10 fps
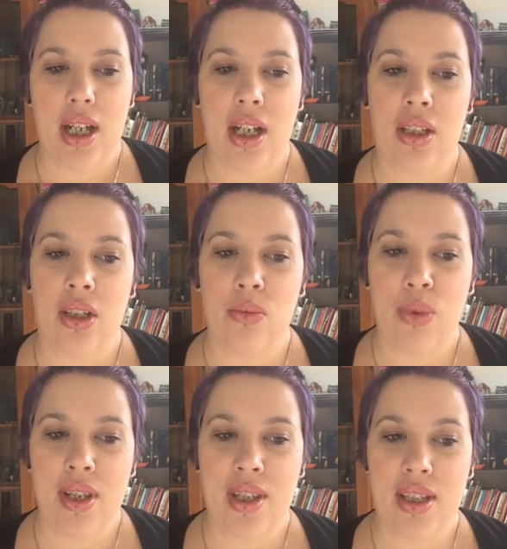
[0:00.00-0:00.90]
along
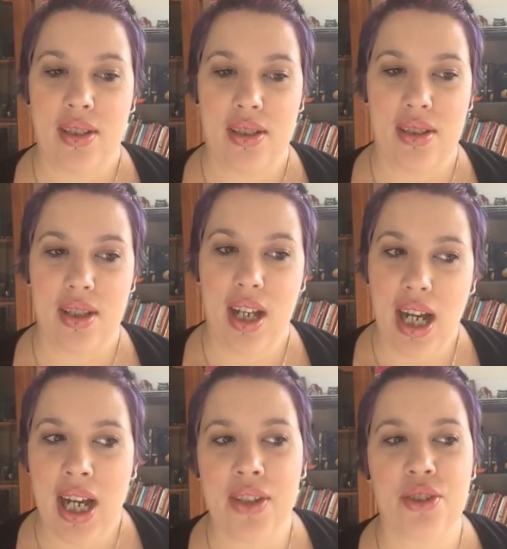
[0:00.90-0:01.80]
with this
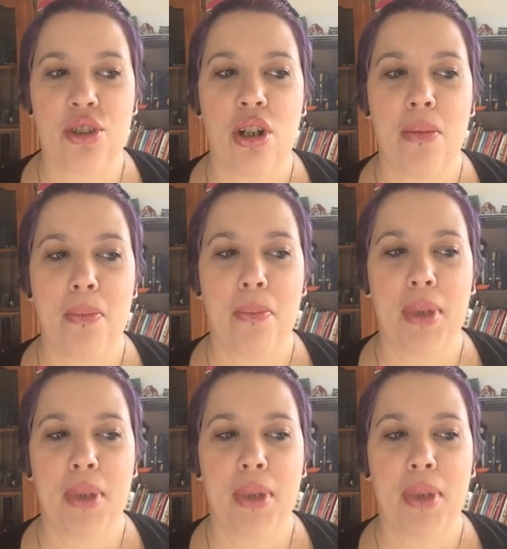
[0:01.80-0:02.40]
other top,